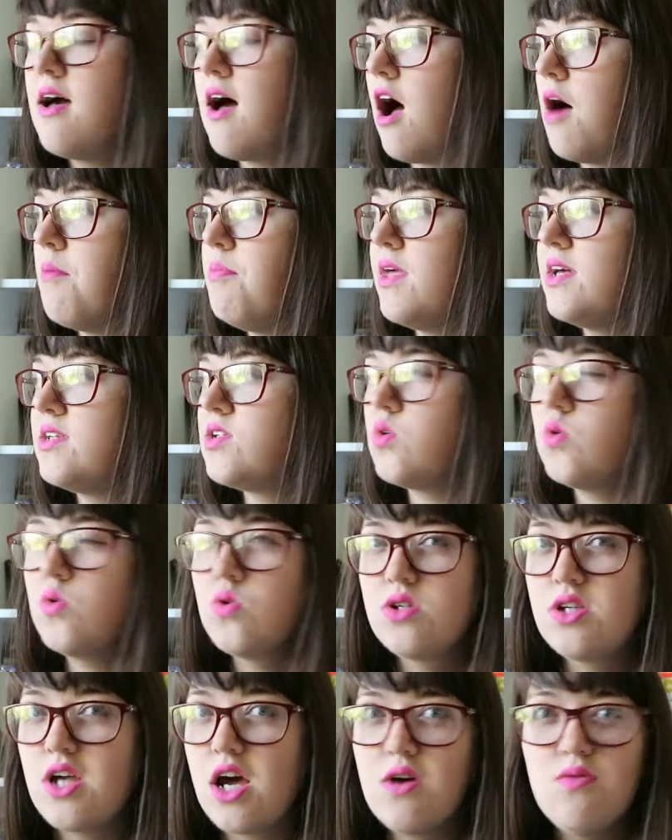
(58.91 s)
There's
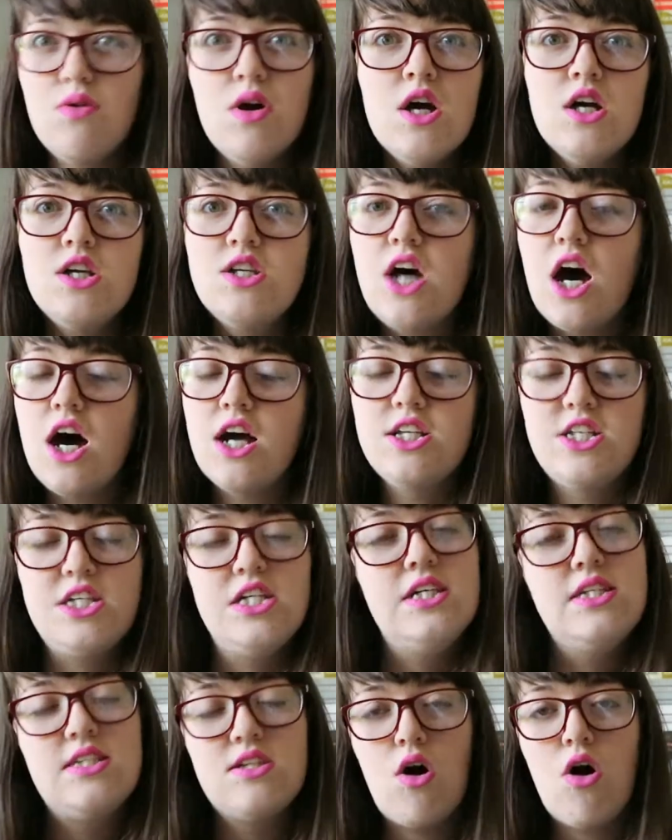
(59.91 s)
also
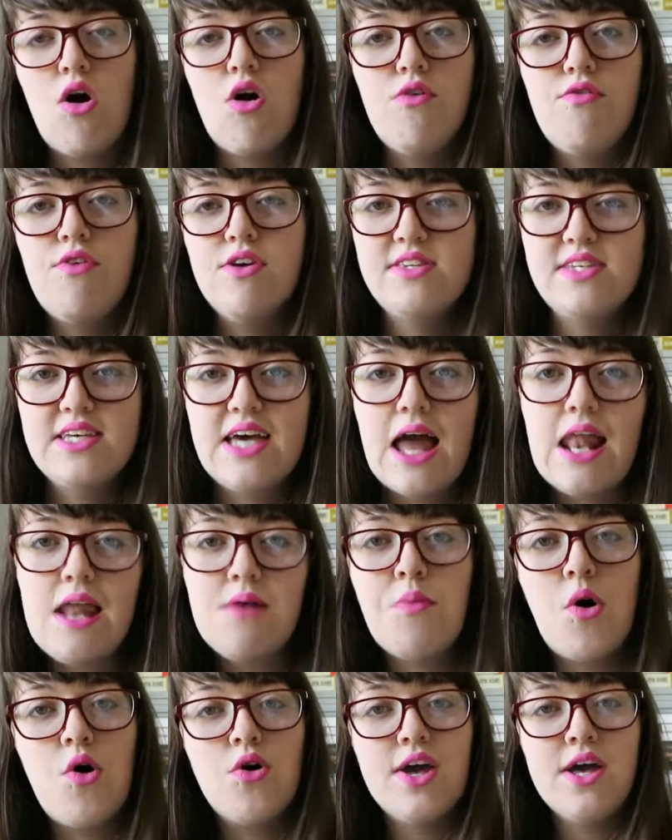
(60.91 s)
touches of To Kill
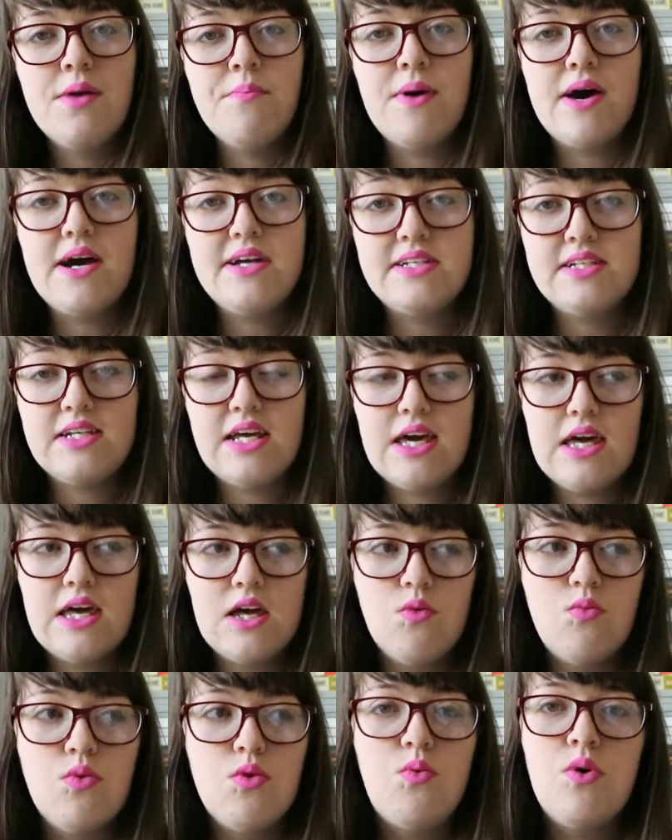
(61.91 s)
a Mockingbird in
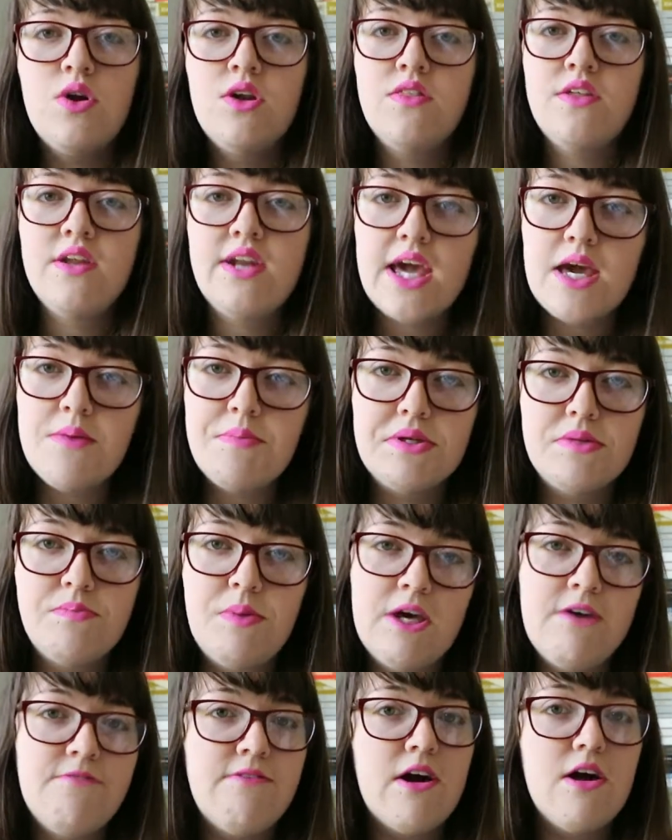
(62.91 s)
here, with one of the neighbours
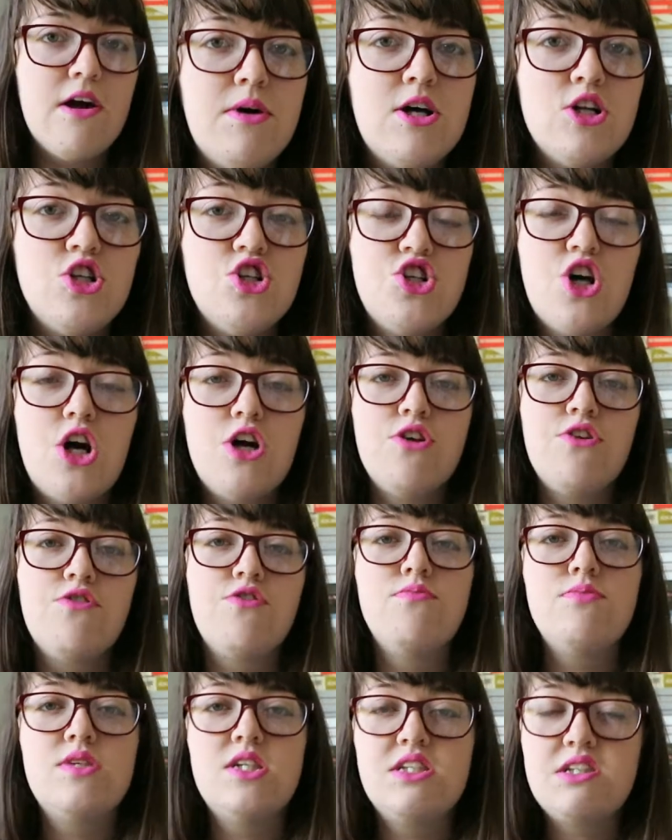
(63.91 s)
being much shunned
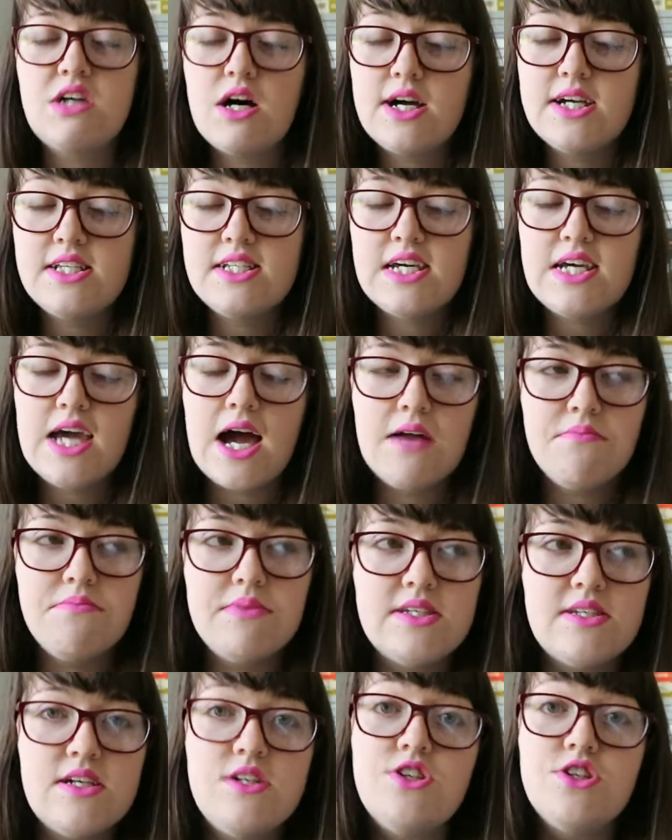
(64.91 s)
from society and
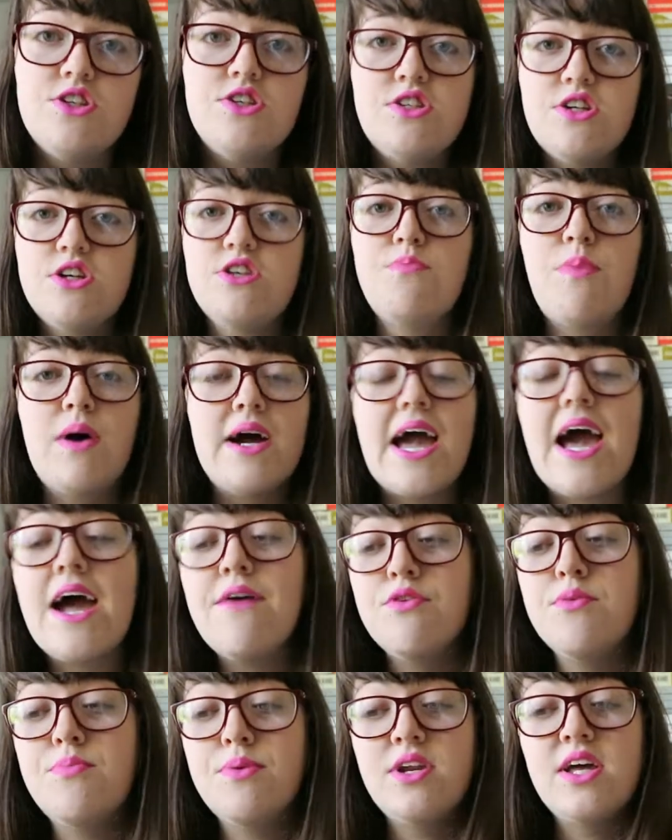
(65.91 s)
misunderstood by
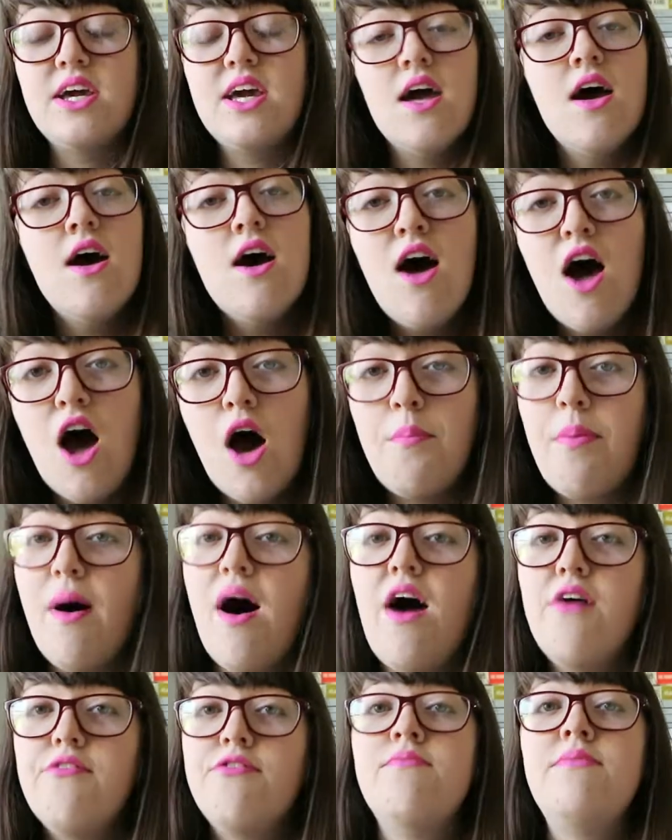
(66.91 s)
everybody
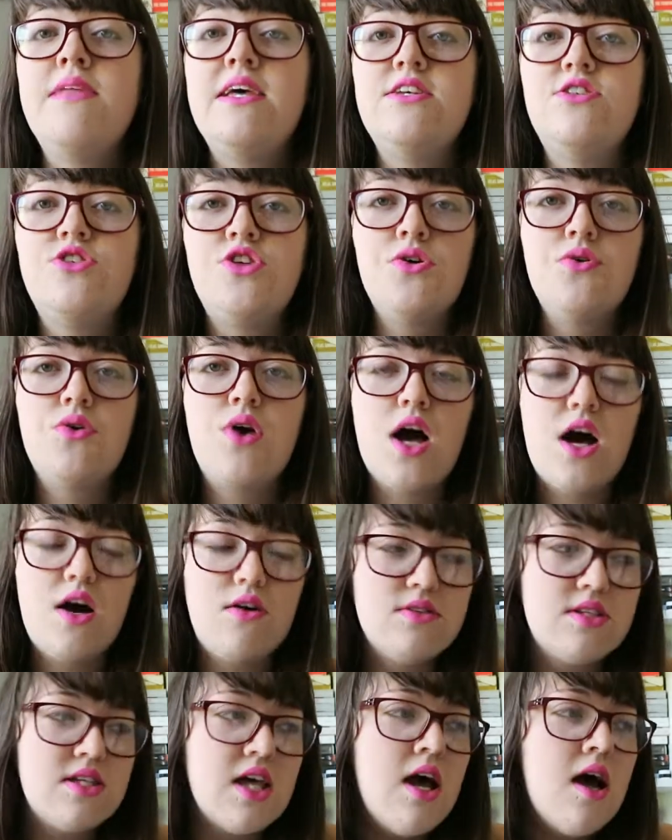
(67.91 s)
apart from these two
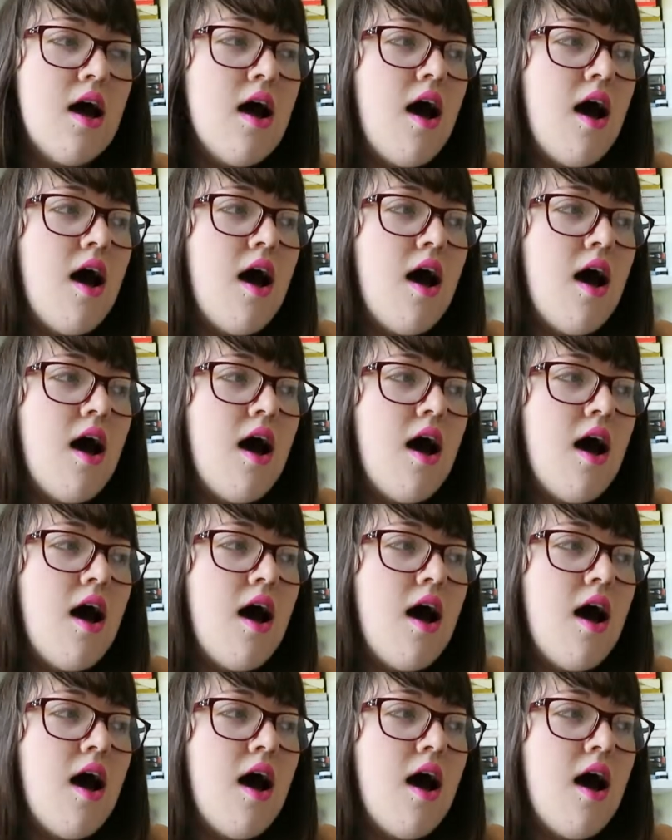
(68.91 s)
girls.